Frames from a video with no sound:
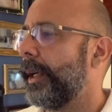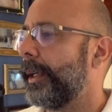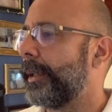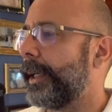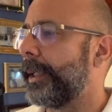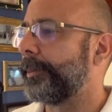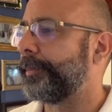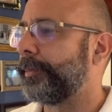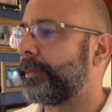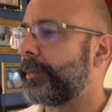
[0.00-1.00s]
All right.
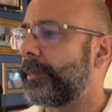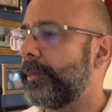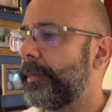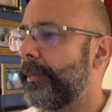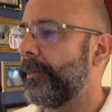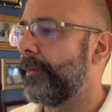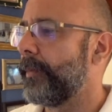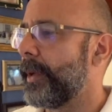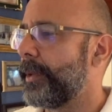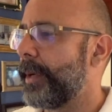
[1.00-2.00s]

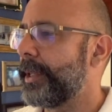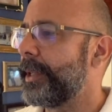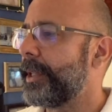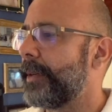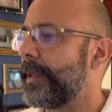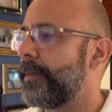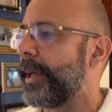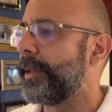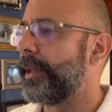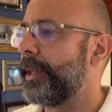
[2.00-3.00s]
And the rest of the stuff is
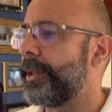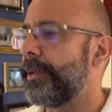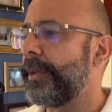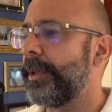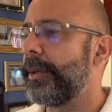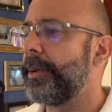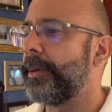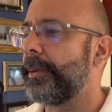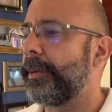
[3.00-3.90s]
about the interview.